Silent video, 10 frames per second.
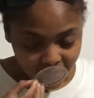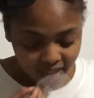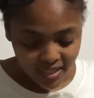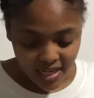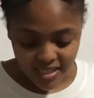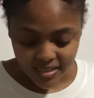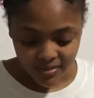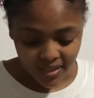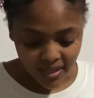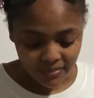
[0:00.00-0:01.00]
It doesn't
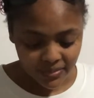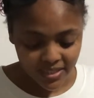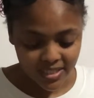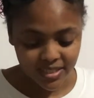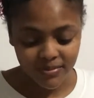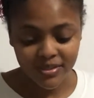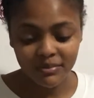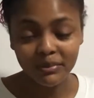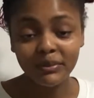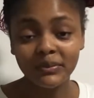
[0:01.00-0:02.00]
smell like peach. It smells a
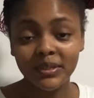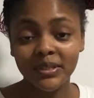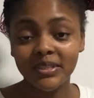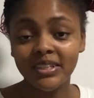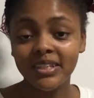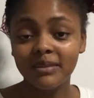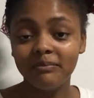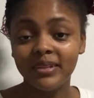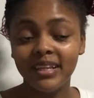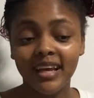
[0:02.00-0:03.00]
bit weird. A
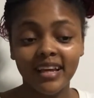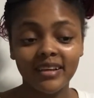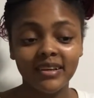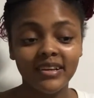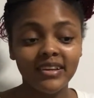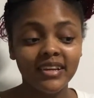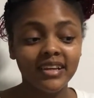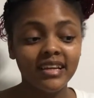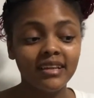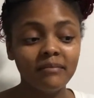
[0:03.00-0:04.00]
bit
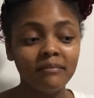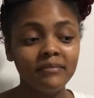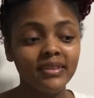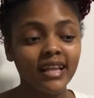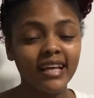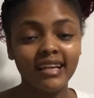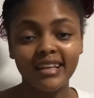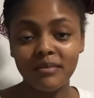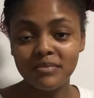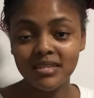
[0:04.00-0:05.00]
like a
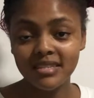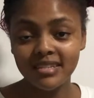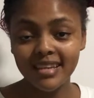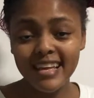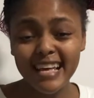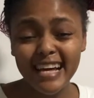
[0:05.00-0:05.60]
chemist. It